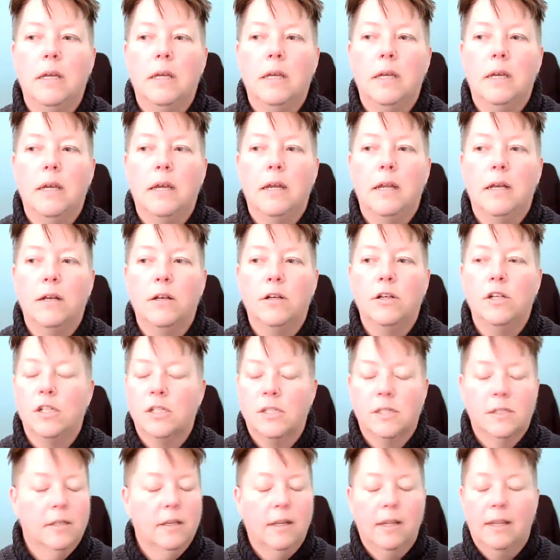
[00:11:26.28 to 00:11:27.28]
and
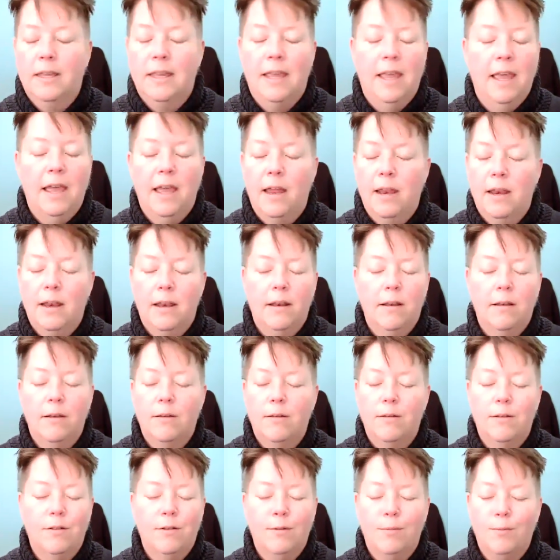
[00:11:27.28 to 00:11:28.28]
just can't
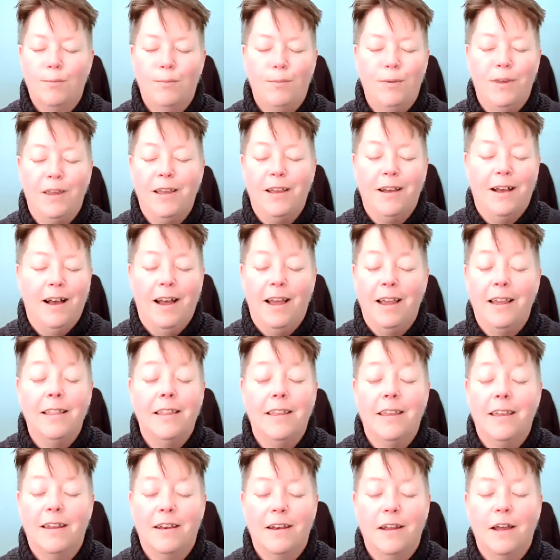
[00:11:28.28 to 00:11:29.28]
speak
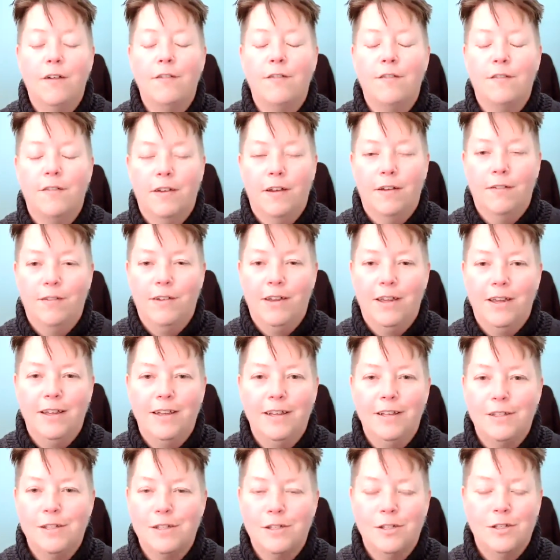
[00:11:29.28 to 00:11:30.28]
highly enough of it.
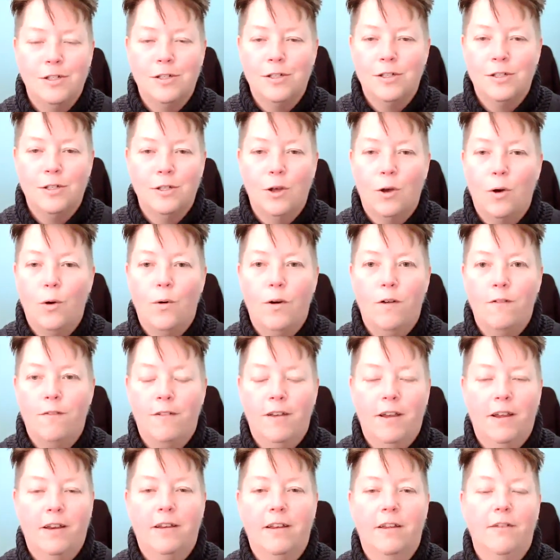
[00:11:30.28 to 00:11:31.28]
It's so
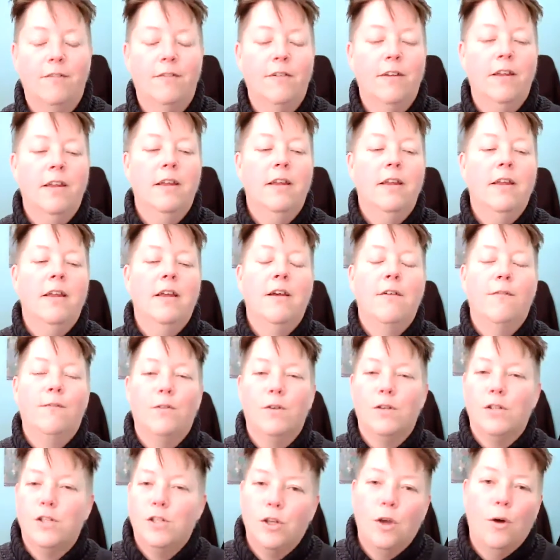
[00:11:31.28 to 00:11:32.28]
effective for
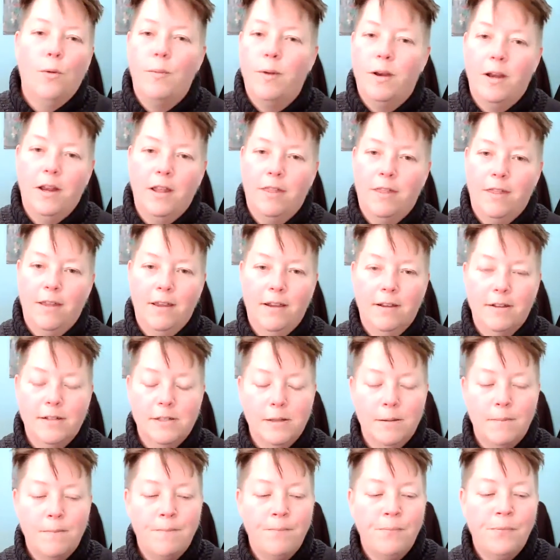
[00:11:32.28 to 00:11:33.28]
so many
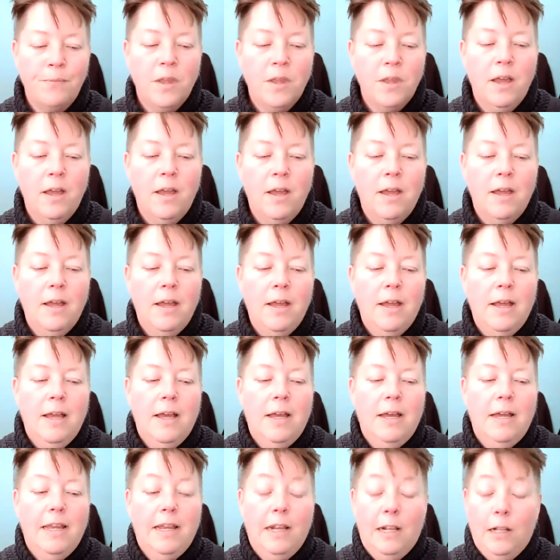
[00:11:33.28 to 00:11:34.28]
things,
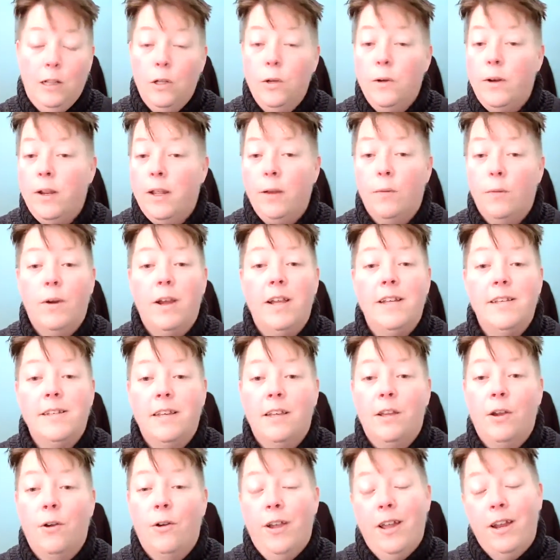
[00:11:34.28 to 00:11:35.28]
including
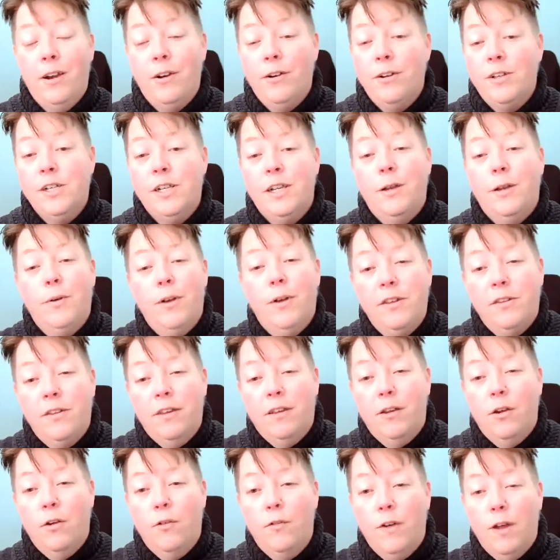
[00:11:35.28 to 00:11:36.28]
raising your energy,
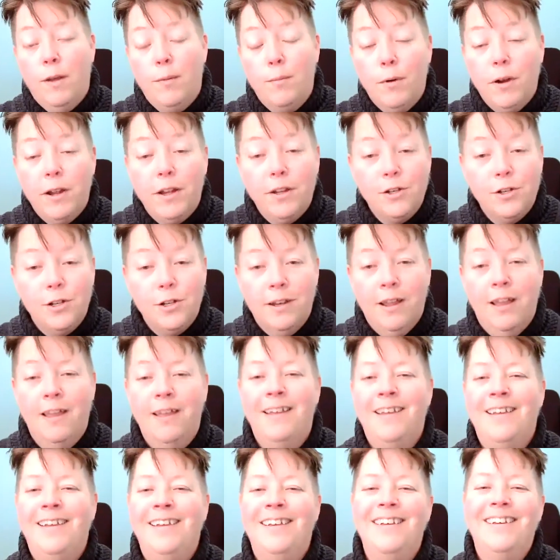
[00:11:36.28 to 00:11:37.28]
raising your vibration,
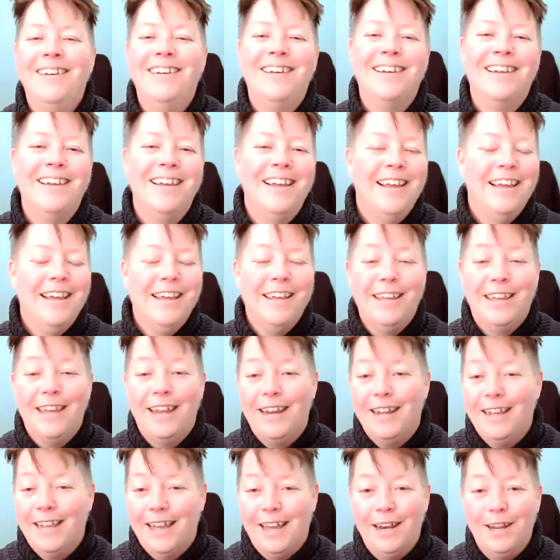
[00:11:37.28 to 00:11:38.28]

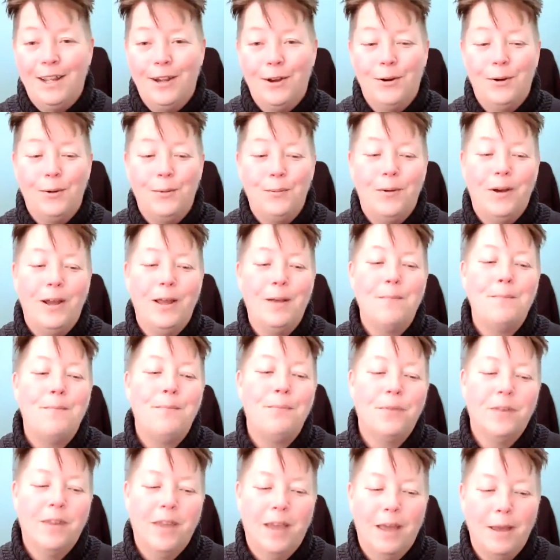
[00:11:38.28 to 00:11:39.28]
getting out of your own way.
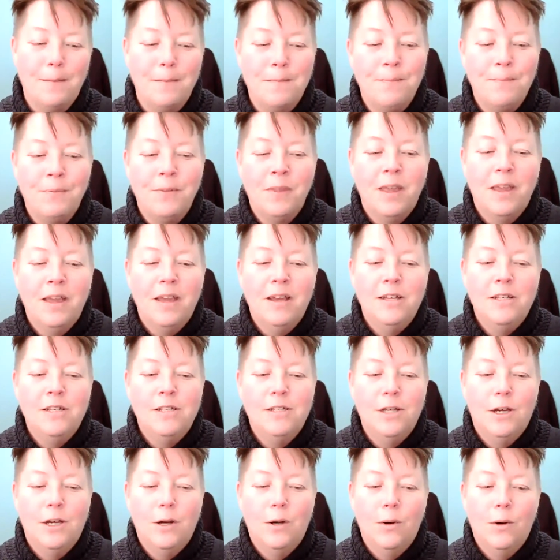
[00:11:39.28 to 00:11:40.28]
Okay.
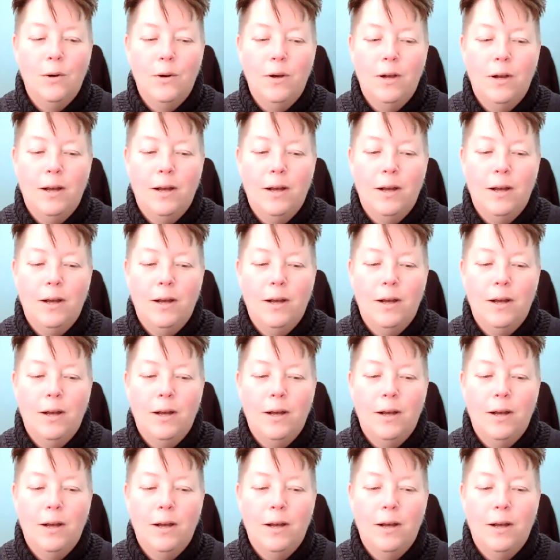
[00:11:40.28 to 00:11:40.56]
So,